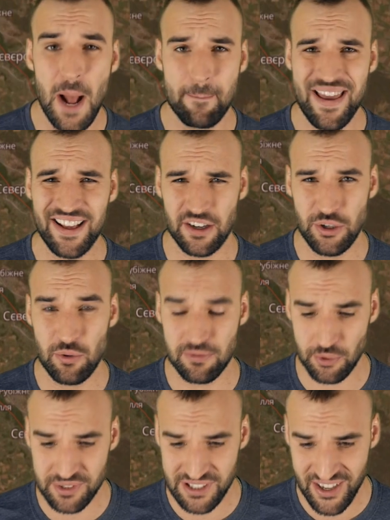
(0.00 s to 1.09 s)
make a new
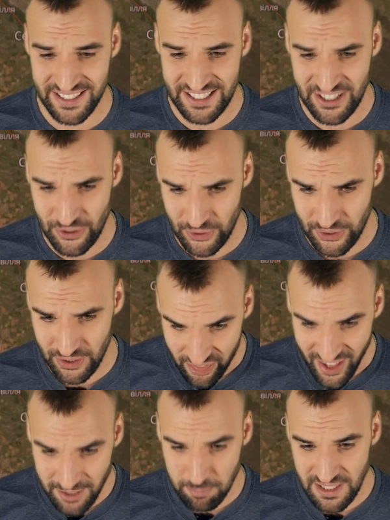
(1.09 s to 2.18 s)
front line here.
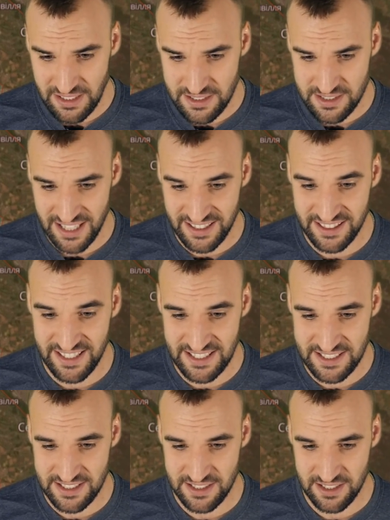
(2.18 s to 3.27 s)
That means that
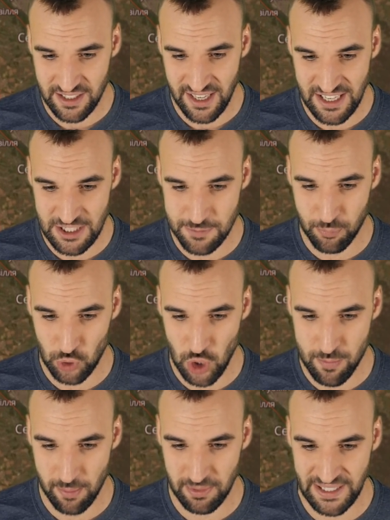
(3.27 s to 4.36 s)
this is
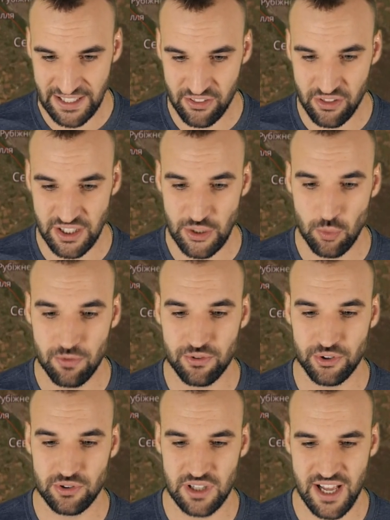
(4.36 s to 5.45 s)
probably the new
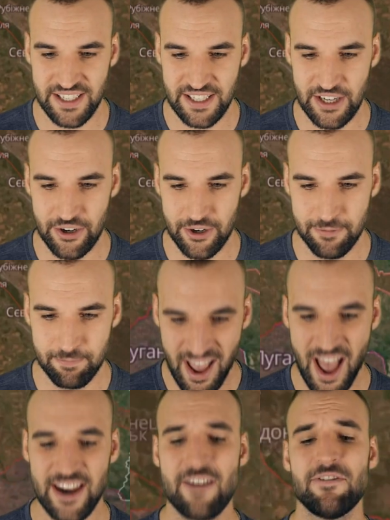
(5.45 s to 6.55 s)
front line here.
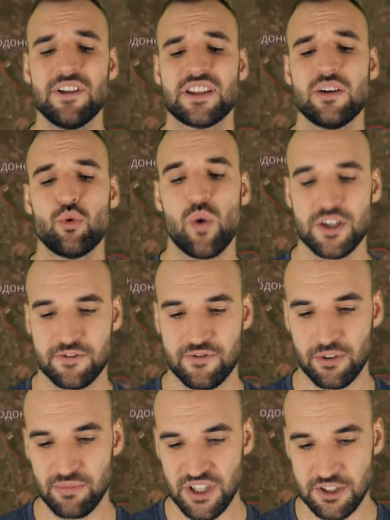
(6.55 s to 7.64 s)
And everything west
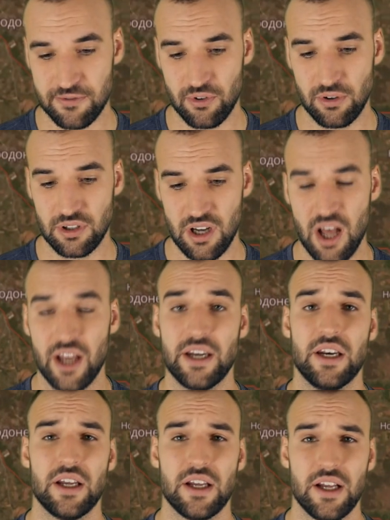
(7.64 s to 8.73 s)
from this front
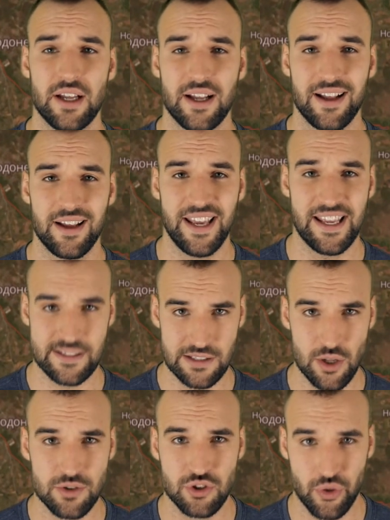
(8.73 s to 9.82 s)
line is
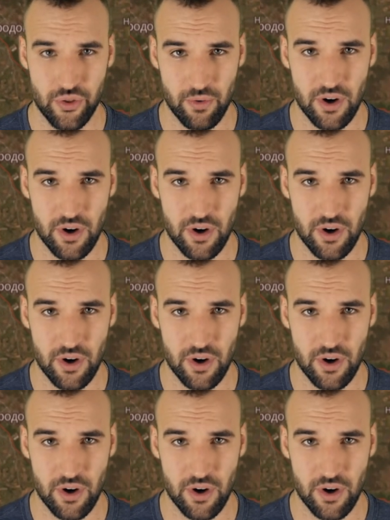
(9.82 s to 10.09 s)
lost to the